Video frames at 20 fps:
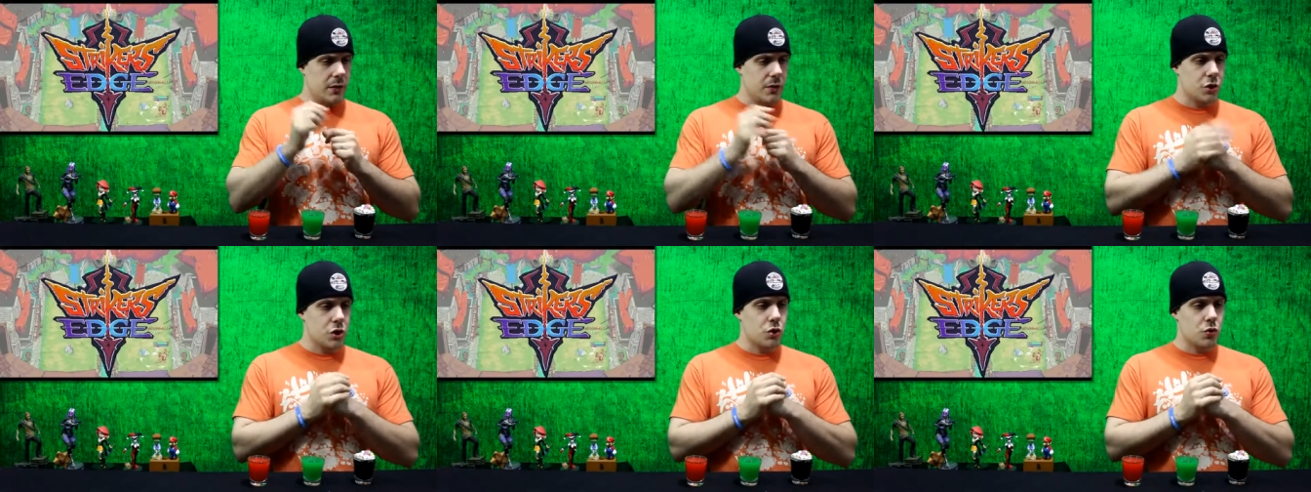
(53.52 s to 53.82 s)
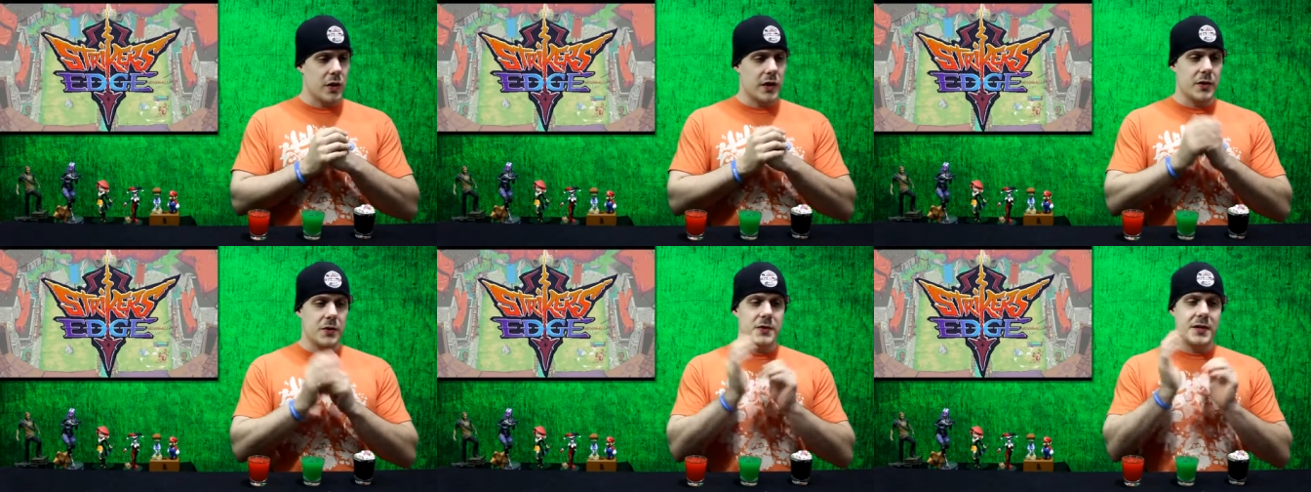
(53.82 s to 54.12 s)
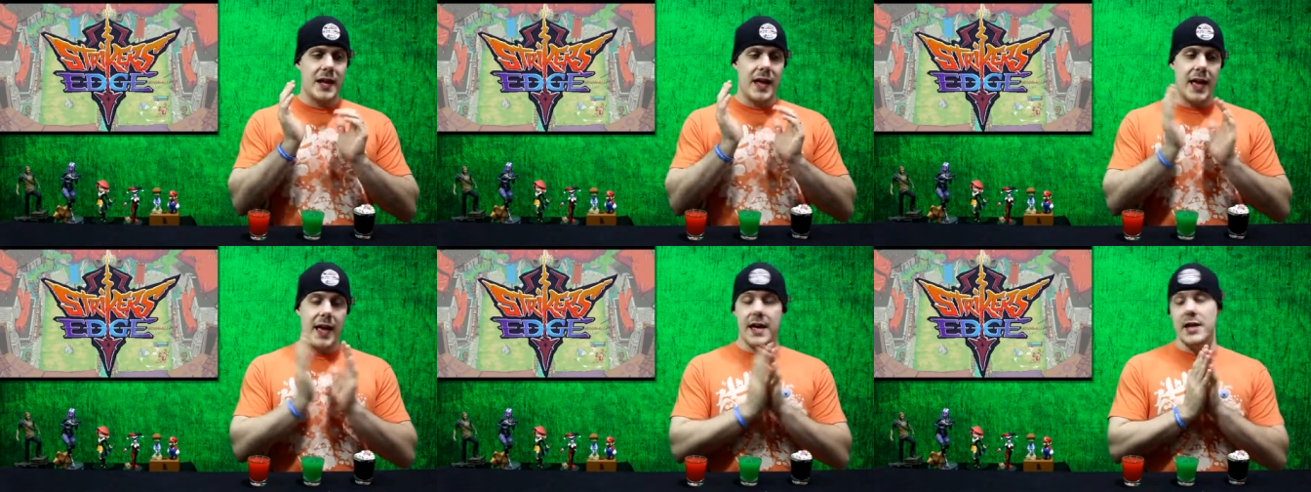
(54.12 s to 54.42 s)
Striker's
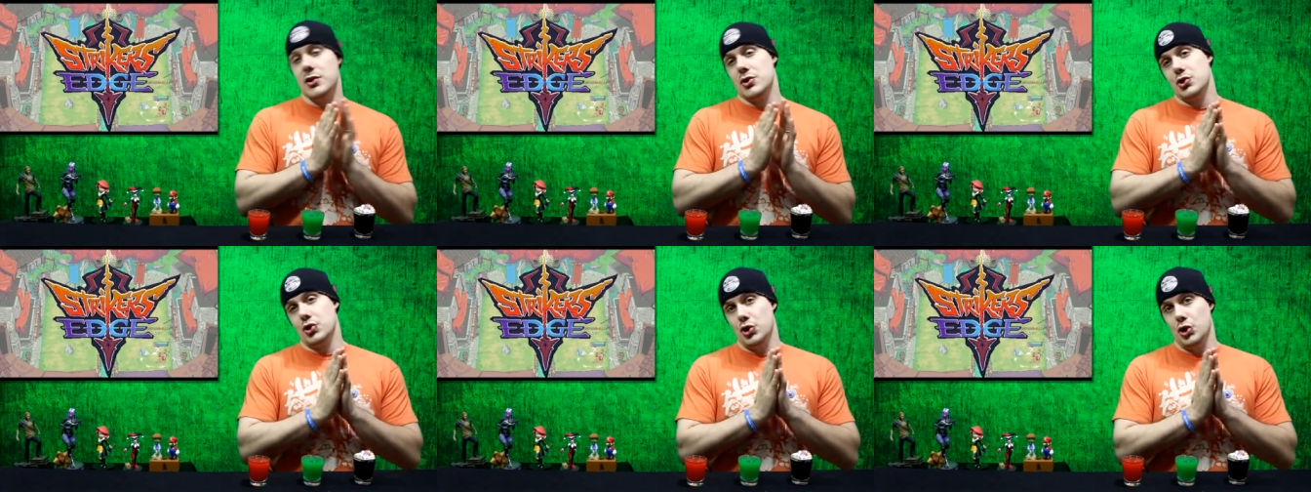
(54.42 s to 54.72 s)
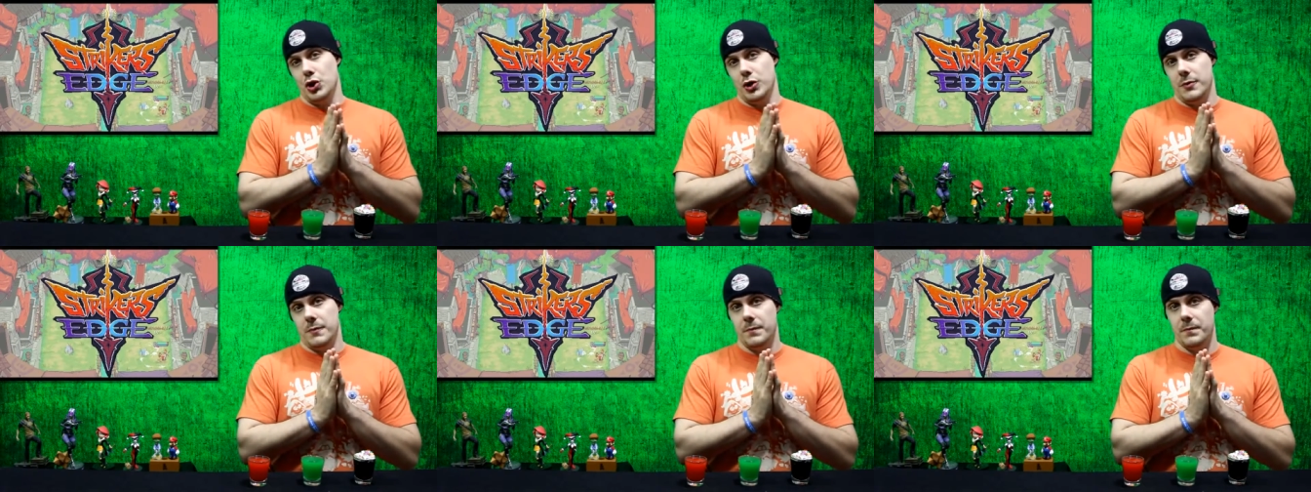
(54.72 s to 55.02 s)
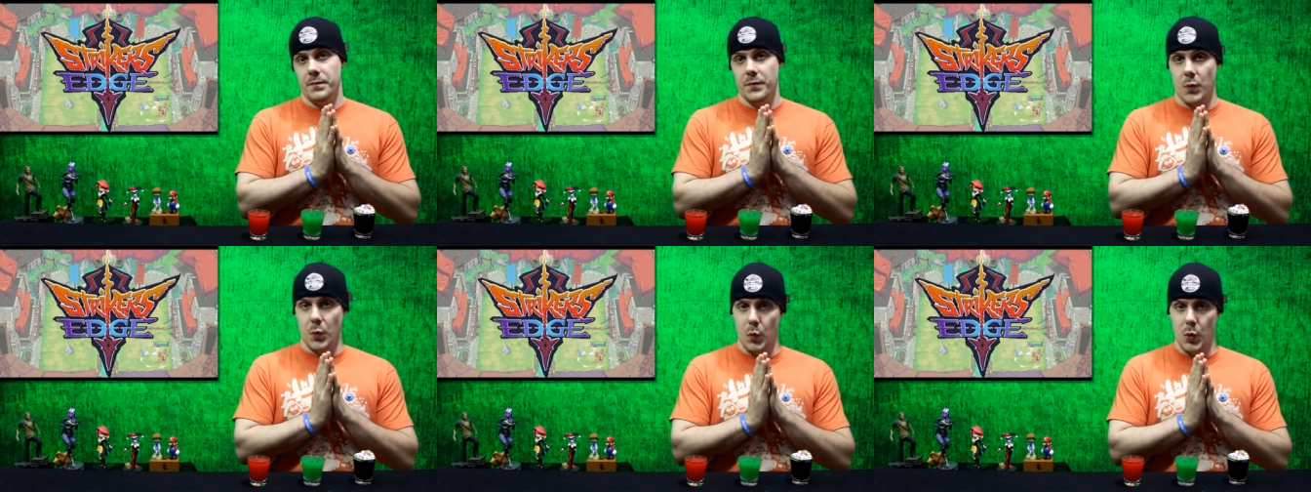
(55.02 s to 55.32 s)
Edge,
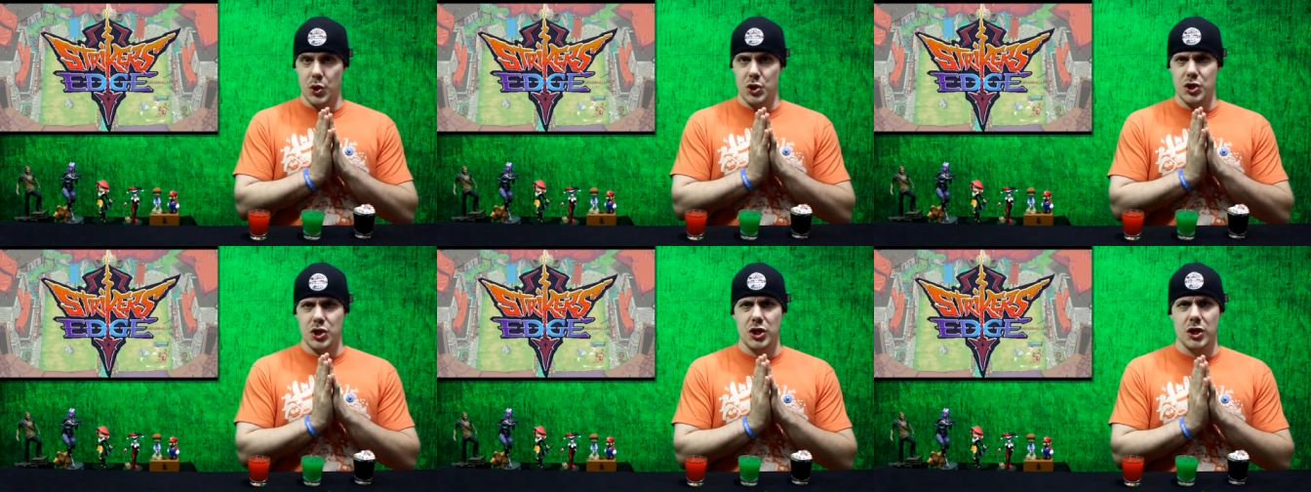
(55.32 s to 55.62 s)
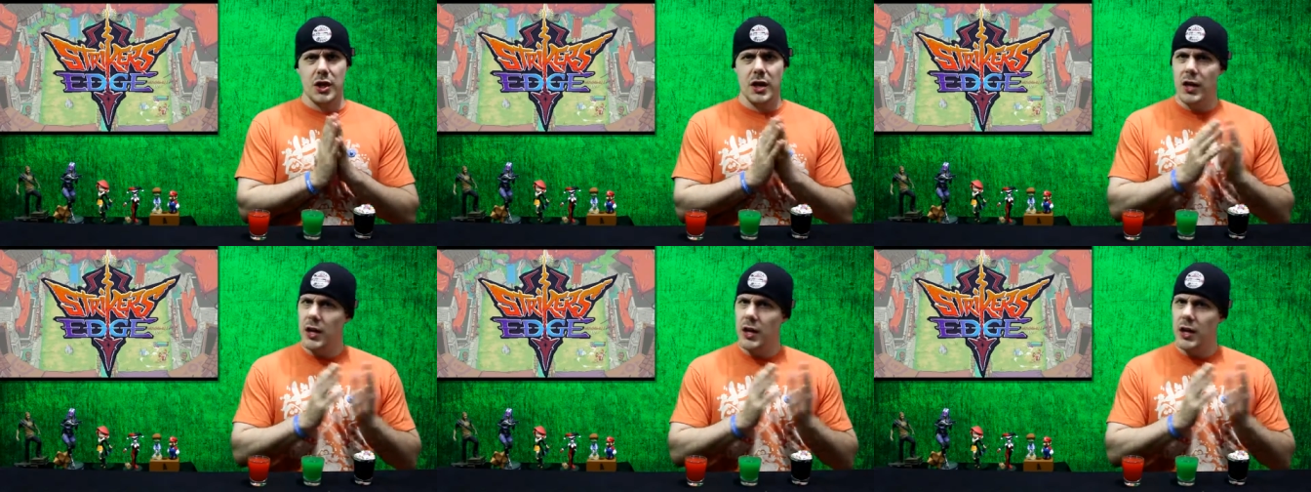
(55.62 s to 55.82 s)
which